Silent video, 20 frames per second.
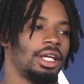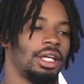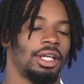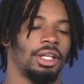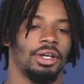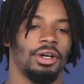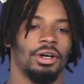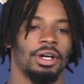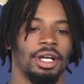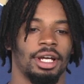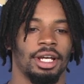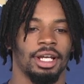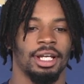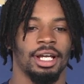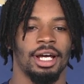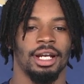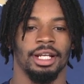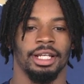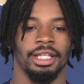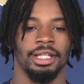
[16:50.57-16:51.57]
You know, it
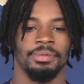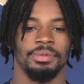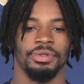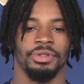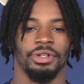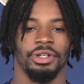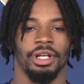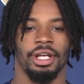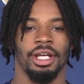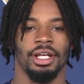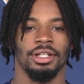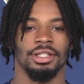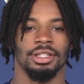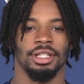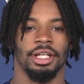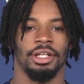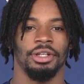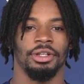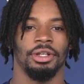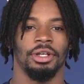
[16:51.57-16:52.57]
kind of keeps you on your heels,
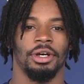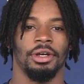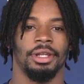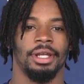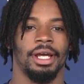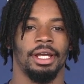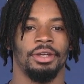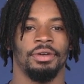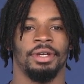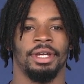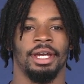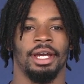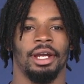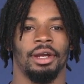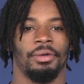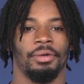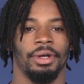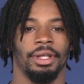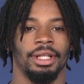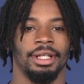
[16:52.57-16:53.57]
letting you know that you
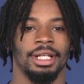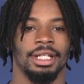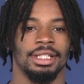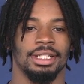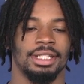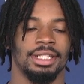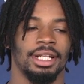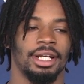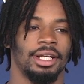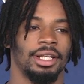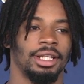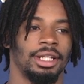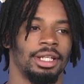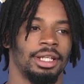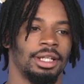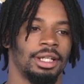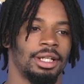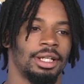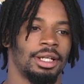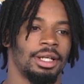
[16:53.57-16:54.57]
can't really necessarily